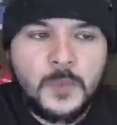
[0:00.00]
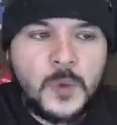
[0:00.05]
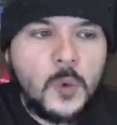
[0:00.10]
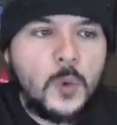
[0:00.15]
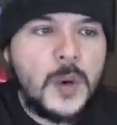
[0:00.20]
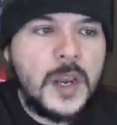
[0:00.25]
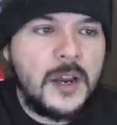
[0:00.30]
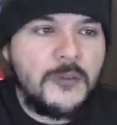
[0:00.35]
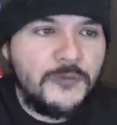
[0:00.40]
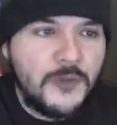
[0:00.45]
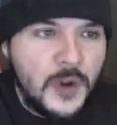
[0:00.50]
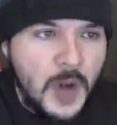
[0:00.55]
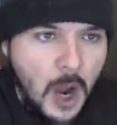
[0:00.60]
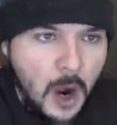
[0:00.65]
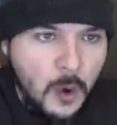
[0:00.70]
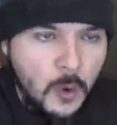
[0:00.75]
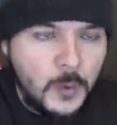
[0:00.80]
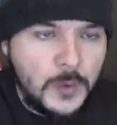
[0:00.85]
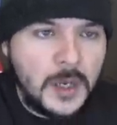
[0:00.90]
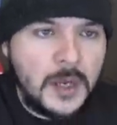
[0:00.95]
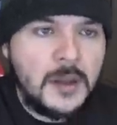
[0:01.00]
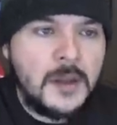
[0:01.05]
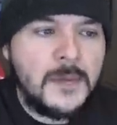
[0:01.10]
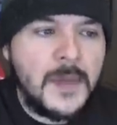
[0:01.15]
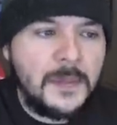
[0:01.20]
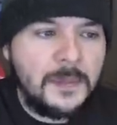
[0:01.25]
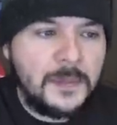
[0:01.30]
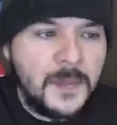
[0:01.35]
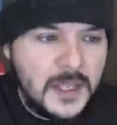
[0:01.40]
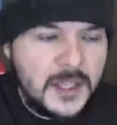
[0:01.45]
We have known
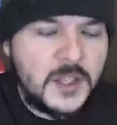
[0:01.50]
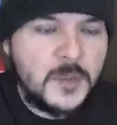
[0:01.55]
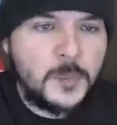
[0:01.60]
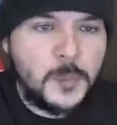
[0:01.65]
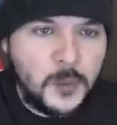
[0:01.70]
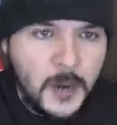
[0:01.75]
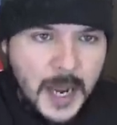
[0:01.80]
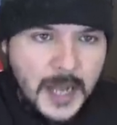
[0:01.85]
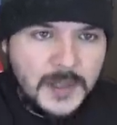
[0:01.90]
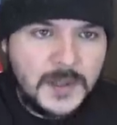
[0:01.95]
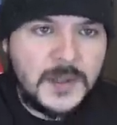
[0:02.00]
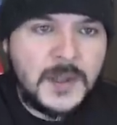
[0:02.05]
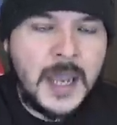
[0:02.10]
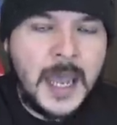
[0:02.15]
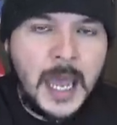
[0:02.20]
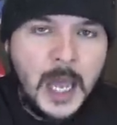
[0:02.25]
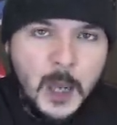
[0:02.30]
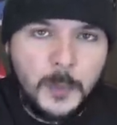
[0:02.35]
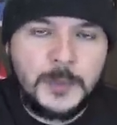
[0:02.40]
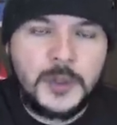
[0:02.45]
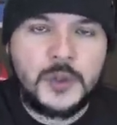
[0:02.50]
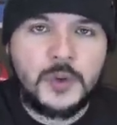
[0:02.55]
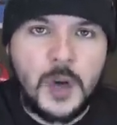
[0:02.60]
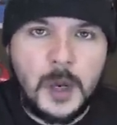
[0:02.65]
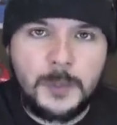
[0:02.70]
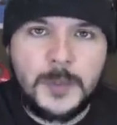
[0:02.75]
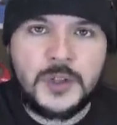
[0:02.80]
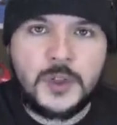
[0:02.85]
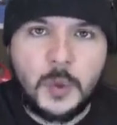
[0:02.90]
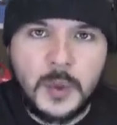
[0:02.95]
that this press helped
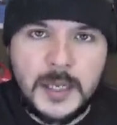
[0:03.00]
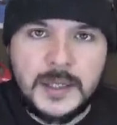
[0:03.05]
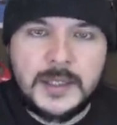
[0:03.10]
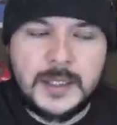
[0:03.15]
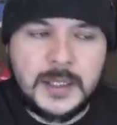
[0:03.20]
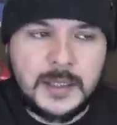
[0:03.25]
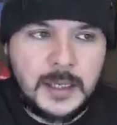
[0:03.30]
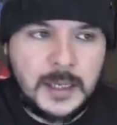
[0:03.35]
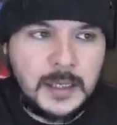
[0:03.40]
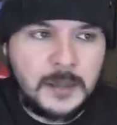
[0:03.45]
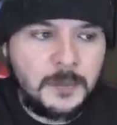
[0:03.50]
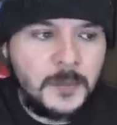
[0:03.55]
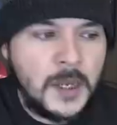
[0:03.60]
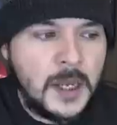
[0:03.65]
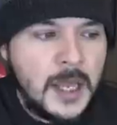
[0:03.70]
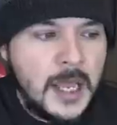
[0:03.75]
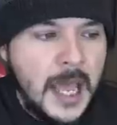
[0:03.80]
Trump in 2016,